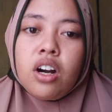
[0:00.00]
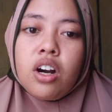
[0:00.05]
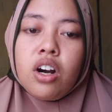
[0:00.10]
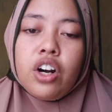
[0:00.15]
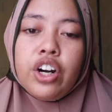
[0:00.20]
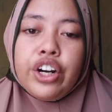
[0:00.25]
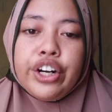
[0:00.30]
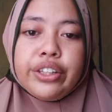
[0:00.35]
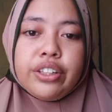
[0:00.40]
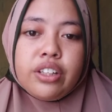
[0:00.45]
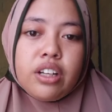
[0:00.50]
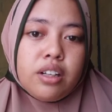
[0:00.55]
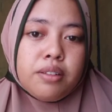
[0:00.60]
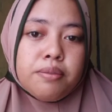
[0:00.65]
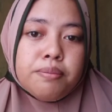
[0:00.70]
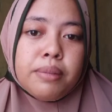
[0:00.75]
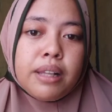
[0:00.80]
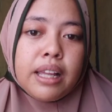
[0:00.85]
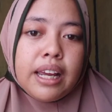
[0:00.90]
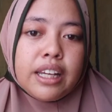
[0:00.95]
Or
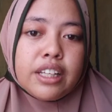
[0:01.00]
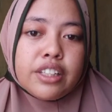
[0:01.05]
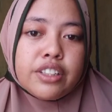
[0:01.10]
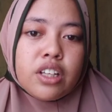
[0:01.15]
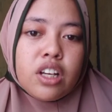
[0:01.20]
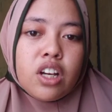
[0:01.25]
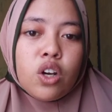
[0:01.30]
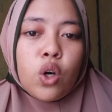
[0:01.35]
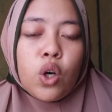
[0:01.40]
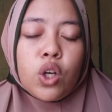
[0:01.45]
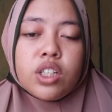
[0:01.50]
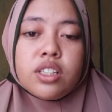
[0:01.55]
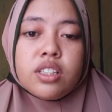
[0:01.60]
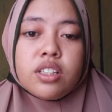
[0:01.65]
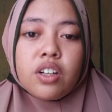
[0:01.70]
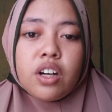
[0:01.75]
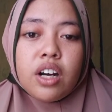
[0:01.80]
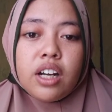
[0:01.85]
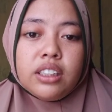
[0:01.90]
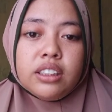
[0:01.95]
tongue blade
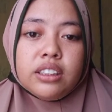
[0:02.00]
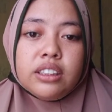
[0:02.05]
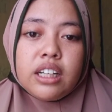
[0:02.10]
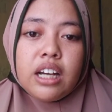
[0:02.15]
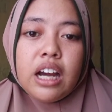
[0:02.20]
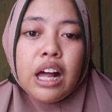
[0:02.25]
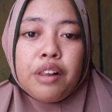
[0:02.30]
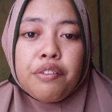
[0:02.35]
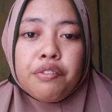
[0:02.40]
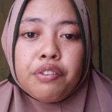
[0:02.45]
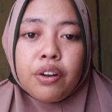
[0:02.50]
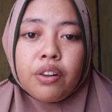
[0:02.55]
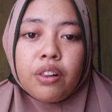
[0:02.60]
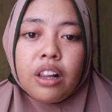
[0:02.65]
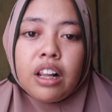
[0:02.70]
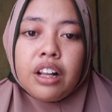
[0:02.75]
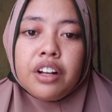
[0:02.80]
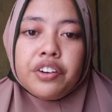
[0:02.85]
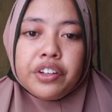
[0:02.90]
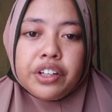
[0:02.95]
construct the
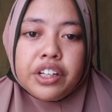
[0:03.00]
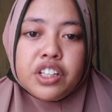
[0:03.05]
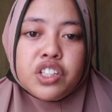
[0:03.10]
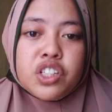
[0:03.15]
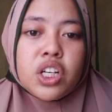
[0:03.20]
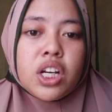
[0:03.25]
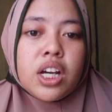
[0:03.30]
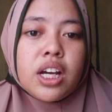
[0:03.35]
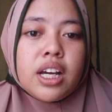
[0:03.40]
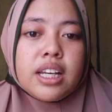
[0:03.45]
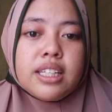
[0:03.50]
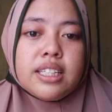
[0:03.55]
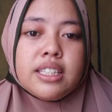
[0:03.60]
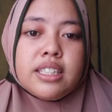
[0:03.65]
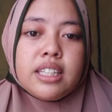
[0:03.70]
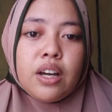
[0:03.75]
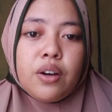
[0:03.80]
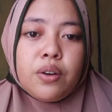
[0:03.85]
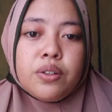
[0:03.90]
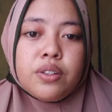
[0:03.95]
alveolar ridge as
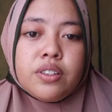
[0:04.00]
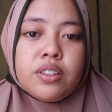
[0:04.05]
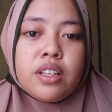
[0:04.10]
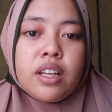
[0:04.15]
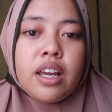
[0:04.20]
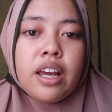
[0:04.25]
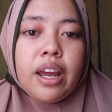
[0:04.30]
sound